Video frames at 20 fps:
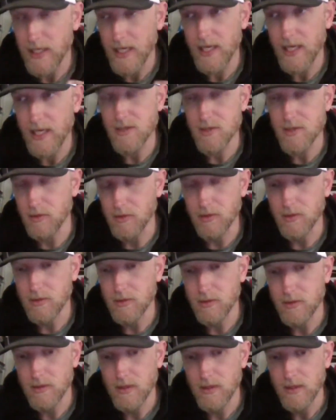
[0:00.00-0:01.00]
at a
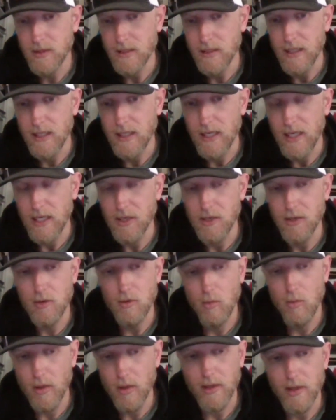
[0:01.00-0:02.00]
school and
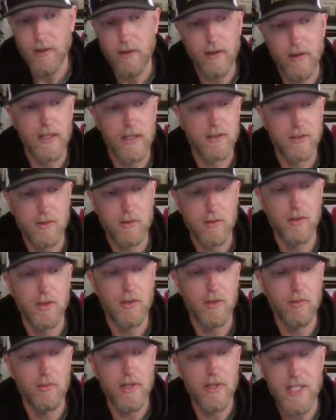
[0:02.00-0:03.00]
you want to go to that school,
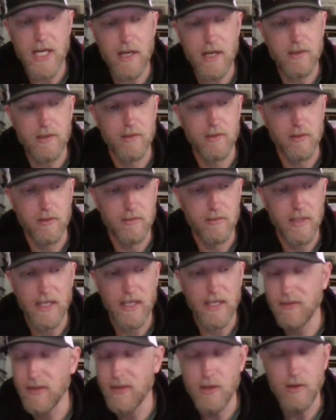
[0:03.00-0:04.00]
you reach out to them.
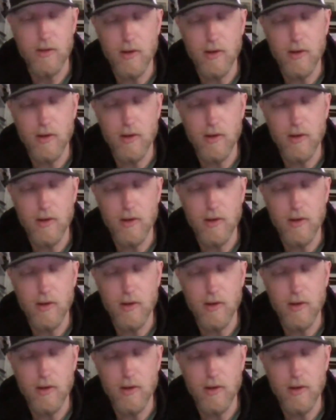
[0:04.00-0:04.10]
If you